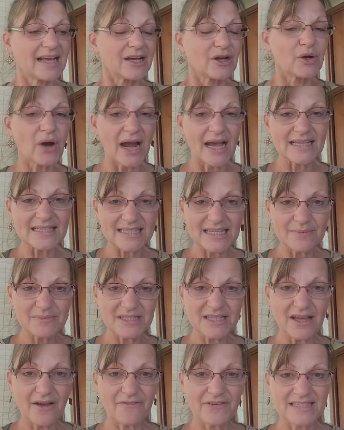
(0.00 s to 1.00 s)
Christ
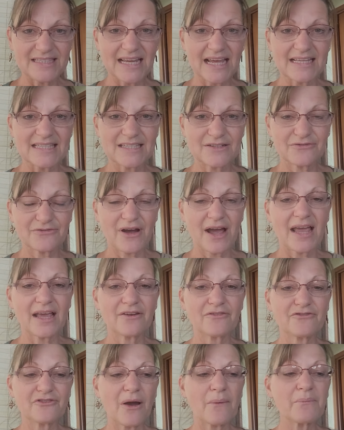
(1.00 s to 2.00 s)
himself is
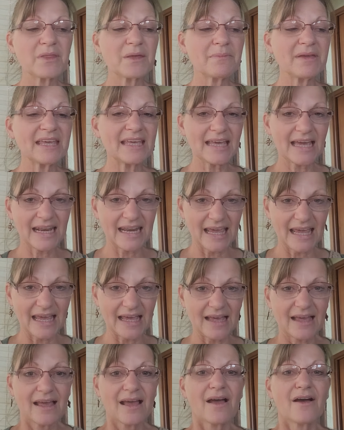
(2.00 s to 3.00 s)
testifying from the
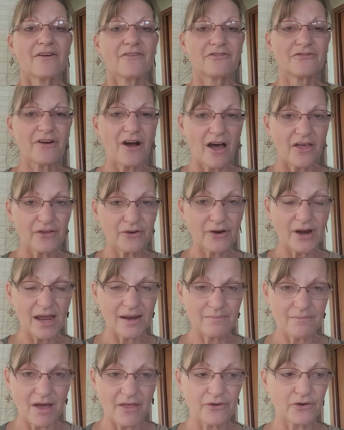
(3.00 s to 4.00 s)
beginning father
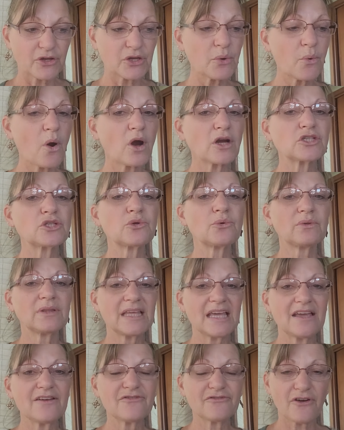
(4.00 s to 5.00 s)
and mother. You are to
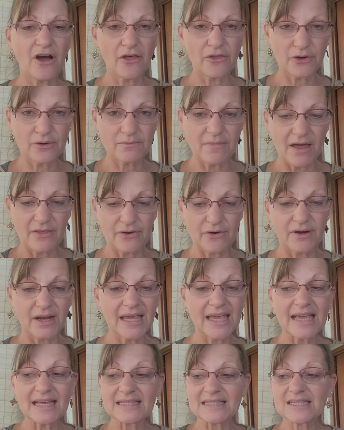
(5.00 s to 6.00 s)
leave father and mother.
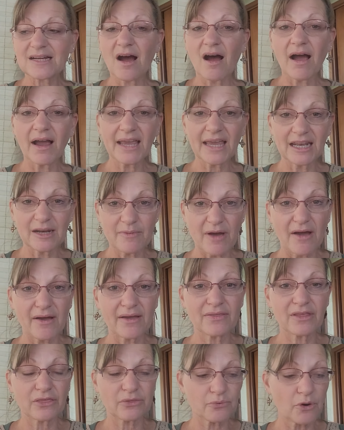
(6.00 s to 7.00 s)
He is talking about
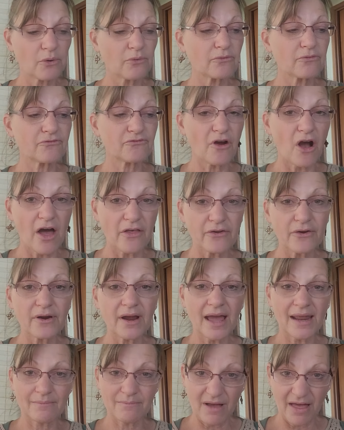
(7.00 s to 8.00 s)
in the throne, father
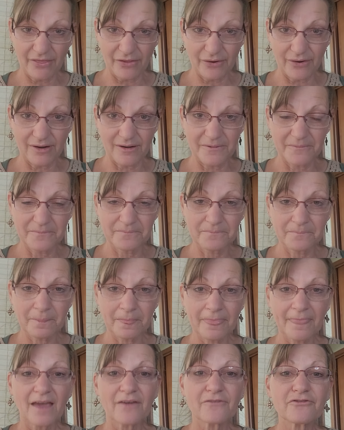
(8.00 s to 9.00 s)
and mother.
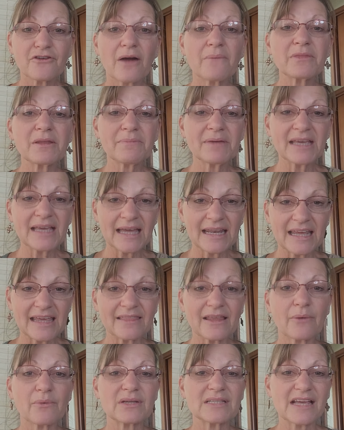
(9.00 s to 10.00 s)
From the beginning,
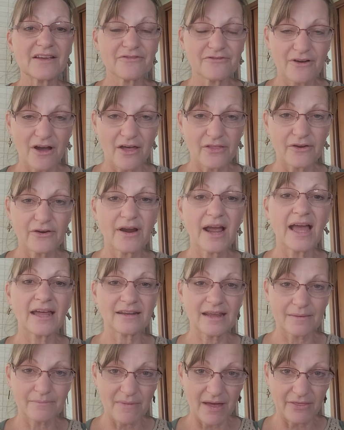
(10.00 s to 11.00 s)
there was a father
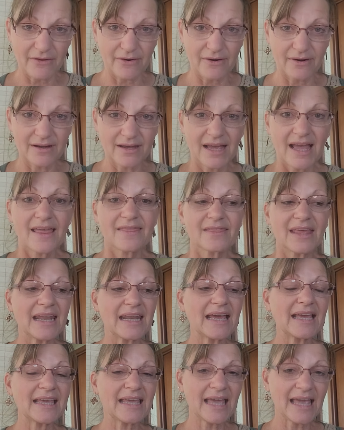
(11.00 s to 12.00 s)
and a mother. In
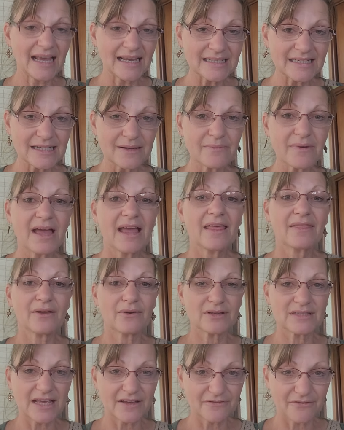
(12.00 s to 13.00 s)
a kingdom,
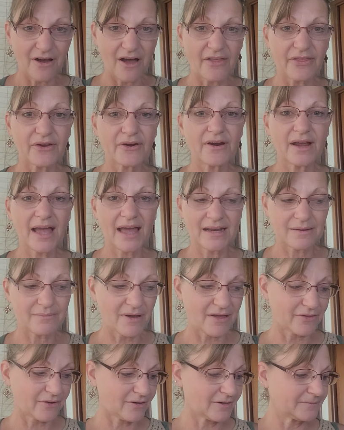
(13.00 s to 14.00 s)
there is a father and a
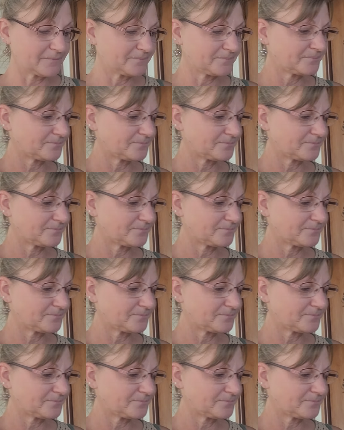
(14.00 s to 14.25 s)
mother.